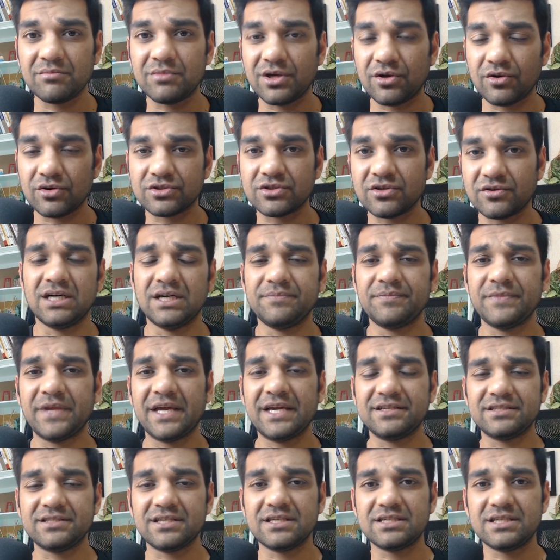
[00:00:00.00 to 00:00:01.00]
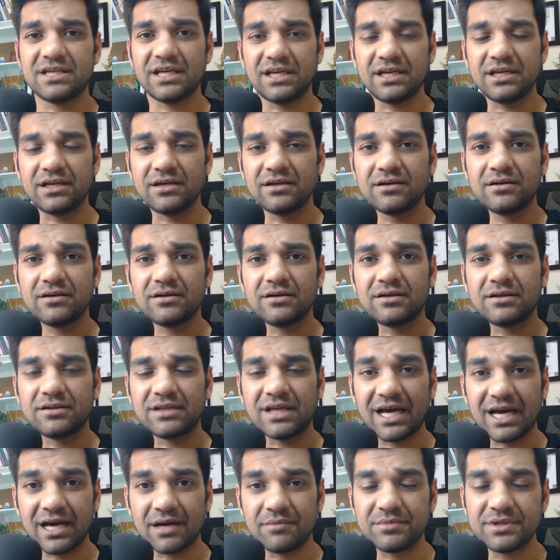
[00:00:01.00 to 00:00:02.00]
because of existing
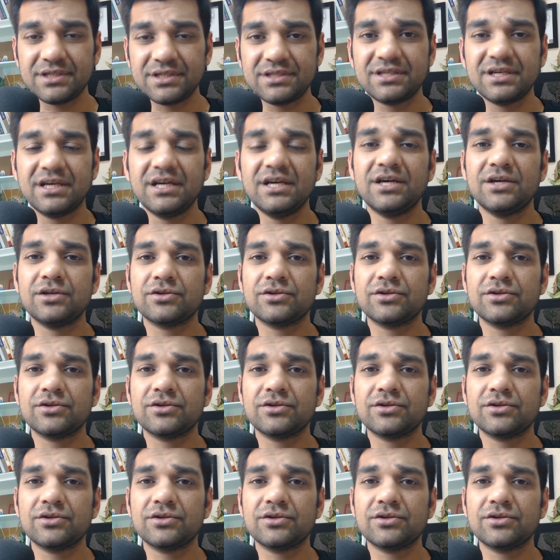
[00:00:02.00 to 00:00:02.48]
the habits.